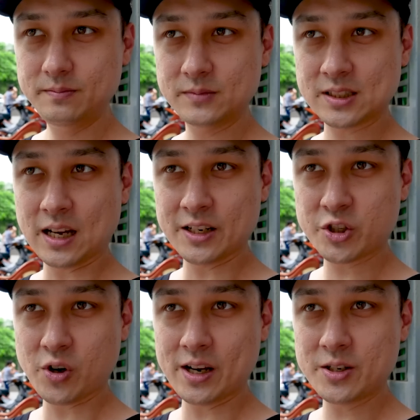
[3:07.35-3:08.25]
It's kind of
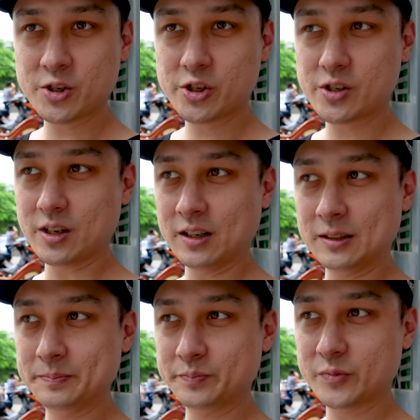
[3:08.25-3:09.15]
strange
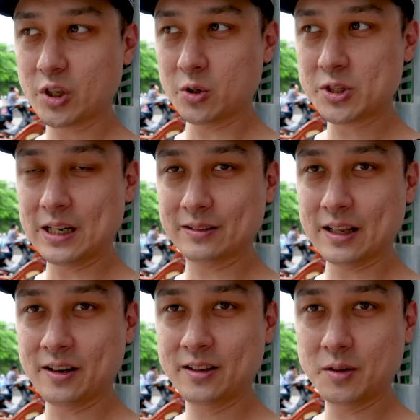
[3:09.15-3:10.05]
to go sit out
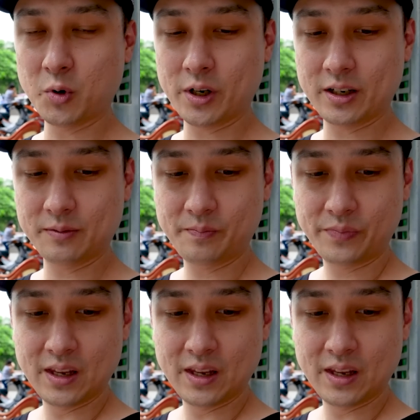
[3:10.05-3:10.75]
there in the morning,